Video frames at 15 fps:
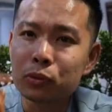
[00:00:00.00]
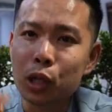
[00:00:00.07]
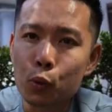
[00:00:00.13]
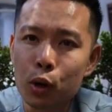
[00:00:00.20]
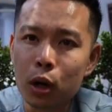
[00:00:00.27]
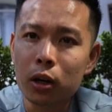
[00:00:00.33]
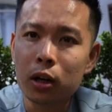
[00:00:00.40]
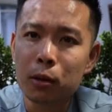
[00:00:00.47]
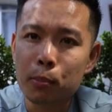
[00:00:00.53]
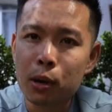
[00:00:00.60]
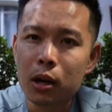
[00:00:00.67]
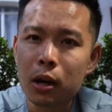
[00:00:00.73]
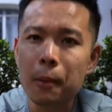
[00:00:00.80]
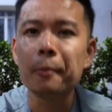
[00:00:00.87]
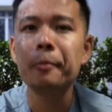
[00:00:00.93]
And we are gonna
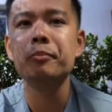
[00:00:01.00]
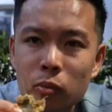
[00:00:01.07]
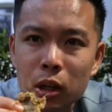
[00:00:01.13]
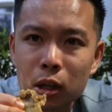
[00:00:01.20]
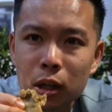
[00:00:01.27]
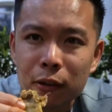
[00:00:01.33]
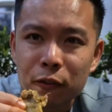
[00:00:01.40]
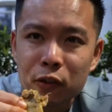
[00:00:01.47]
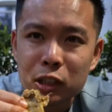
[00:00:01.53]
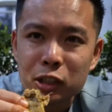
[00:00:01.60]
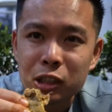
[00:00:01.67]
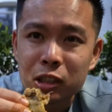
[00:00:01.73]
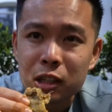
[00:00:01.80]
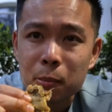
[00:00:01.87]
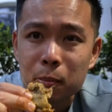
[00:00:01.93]
pay up. I'm gonna finish
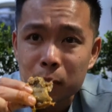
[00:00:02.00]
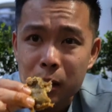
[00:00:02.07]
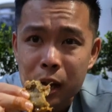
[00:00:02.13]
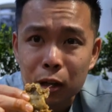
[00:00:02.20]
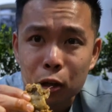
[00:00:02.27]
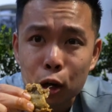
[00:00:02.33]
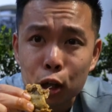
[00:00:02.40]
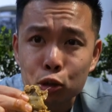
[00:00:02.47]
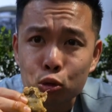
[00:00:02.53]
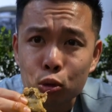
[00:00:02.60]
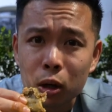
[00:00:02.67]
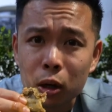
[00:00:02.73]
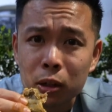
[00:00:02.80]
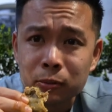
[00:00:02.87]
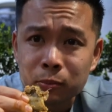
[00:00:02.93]
this up and on to
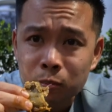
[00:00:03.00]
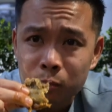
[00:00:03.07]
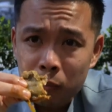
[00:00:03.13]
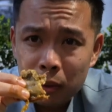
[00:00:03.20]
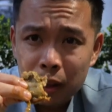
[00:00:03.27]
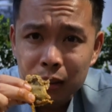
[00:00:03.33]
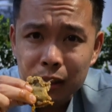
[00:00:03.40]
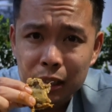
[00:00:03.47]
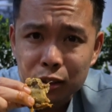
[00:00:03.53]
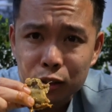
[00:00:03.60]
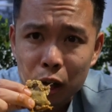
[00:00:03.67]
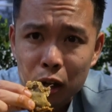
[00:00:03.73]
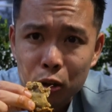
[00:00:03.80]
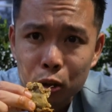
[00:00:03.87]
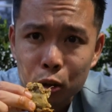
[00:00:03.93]
our next
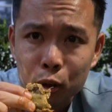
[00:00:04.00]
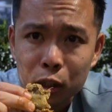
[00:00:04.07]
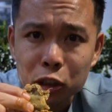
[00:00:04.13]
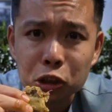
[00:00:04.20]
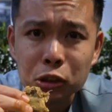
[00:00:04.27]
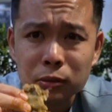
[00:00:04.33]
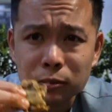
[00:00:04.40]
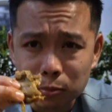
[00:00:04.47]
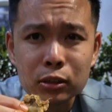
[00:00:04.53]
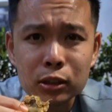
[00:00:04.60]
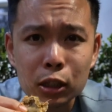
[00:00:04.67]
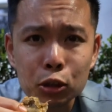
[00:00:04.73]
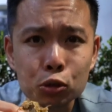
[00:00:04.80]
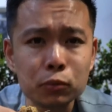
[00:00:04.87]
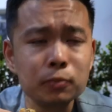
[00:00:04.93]
taco location.
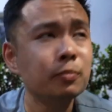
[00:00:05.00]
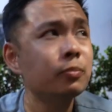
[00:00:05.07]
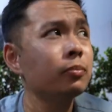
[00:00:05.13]
Salud.